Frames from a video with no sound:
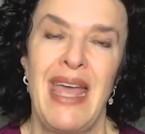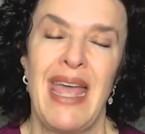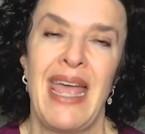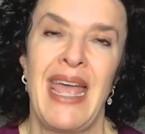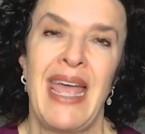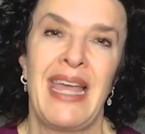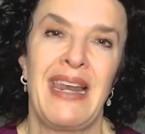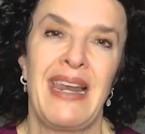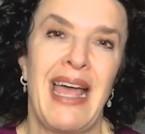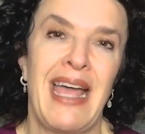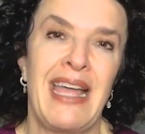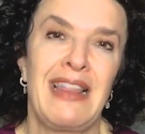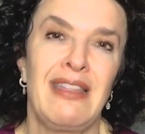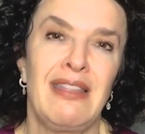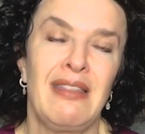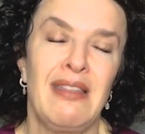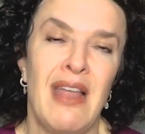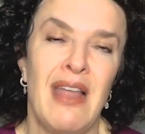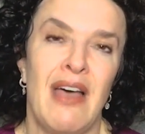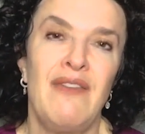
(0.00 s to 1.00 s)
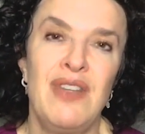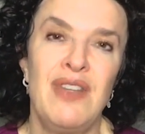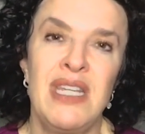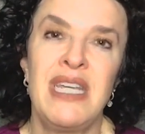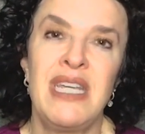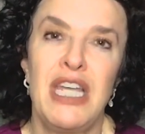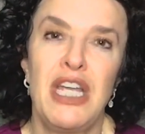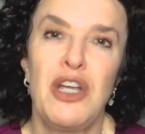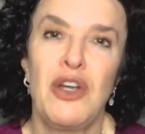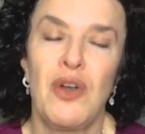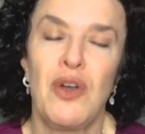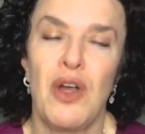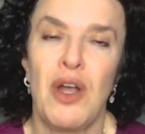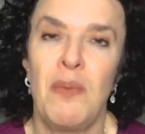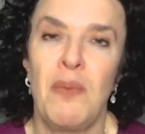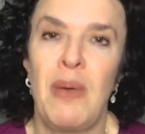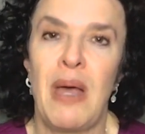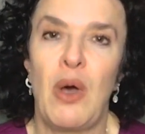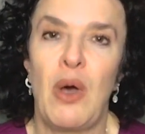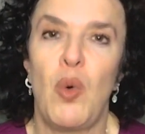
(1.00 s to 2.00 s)
and I'd love to hear
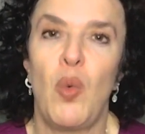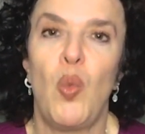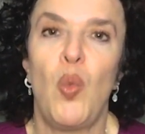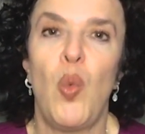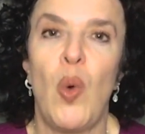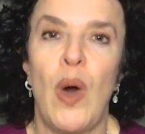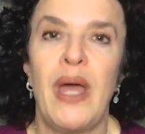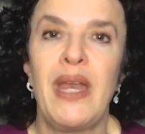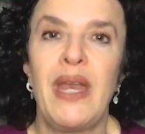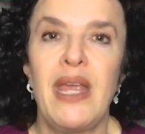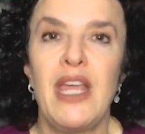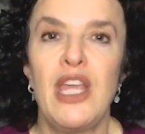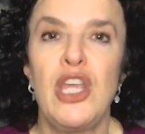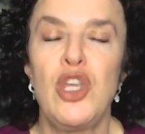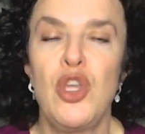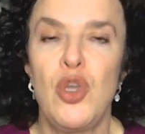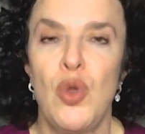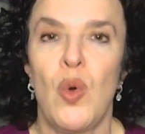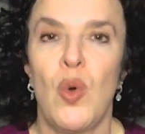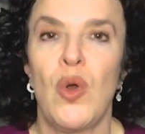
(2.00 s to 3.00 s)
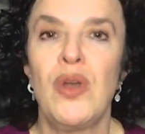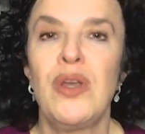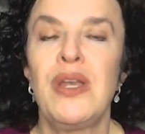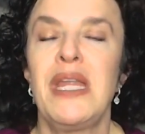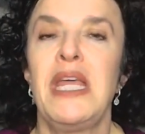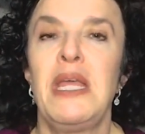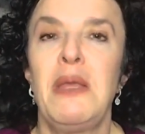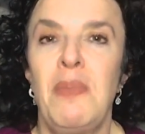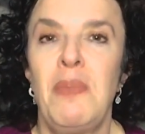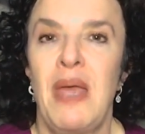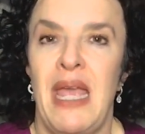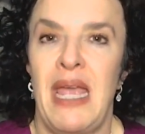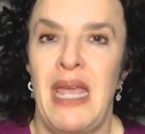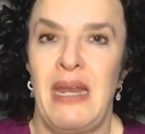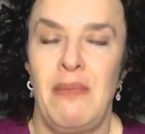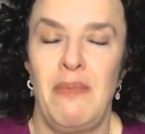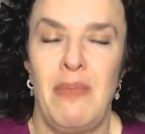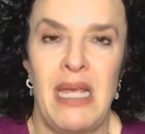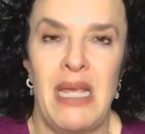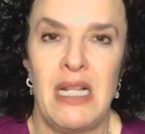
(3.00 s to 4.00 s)
about what your knee
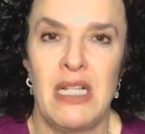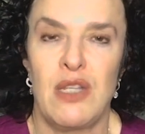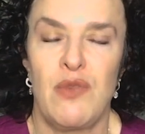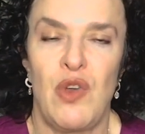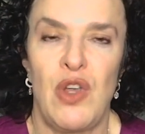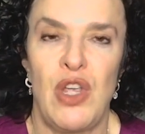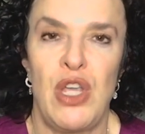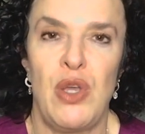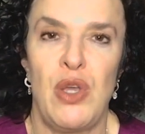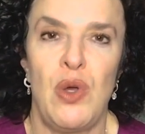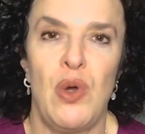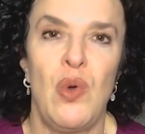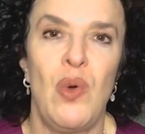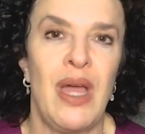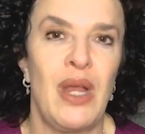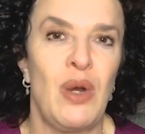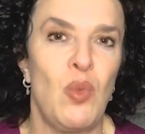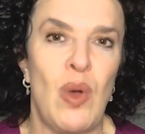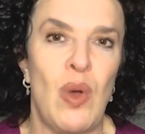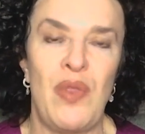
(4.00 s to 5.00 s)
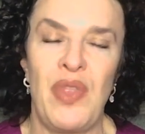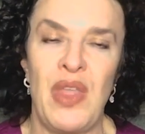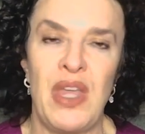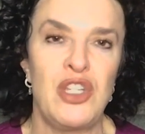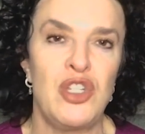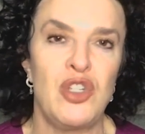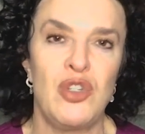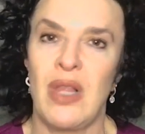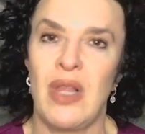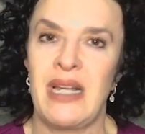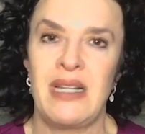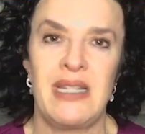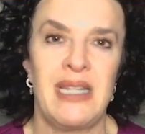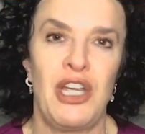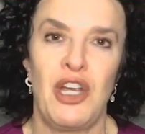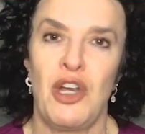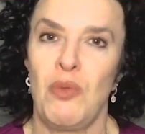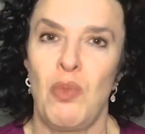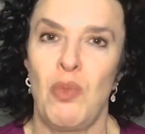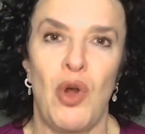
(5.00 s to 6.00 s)
pain means for you and what things you'd like to
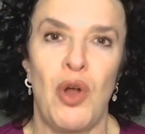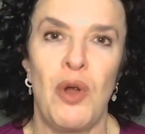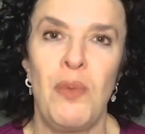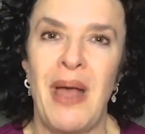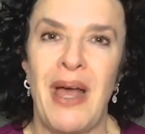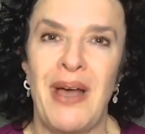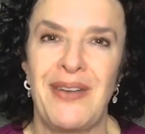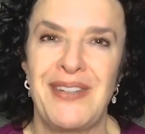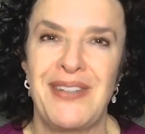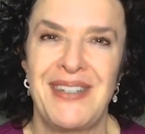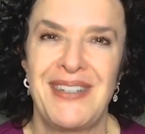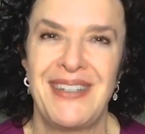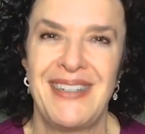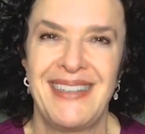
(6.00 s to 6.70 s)
hear more about.